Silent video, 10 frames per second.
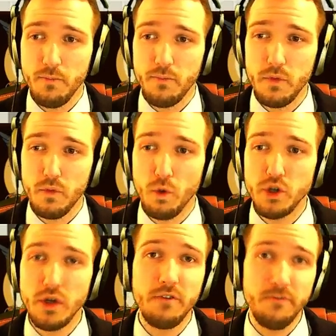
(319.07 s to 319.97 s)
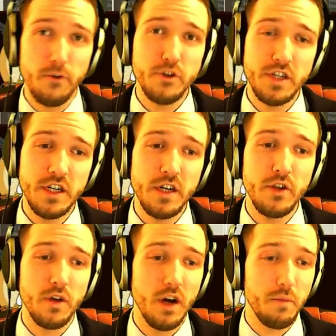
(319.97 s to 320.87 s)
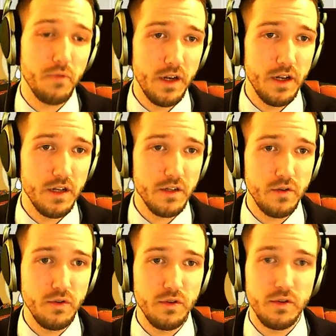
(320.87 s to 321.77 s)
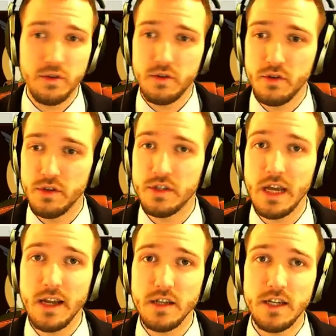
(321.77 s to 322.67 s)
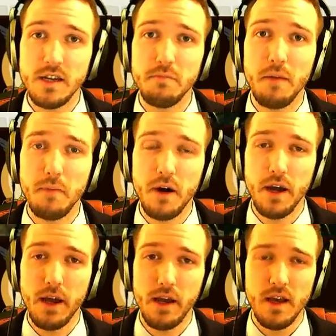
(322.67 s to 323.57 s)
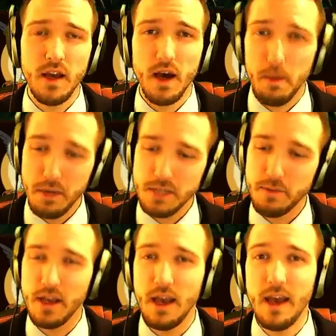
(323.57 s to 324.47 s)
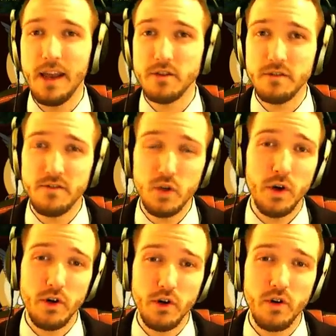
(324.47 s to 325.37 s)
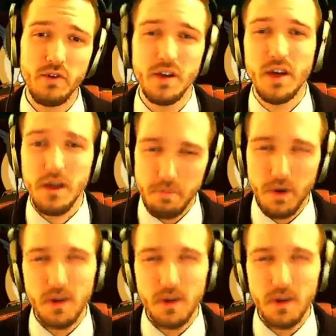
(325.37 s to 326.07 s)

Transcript: Once you have the first tier, you can upgrade it to the second tier by buying by spending an extra 200 gold, but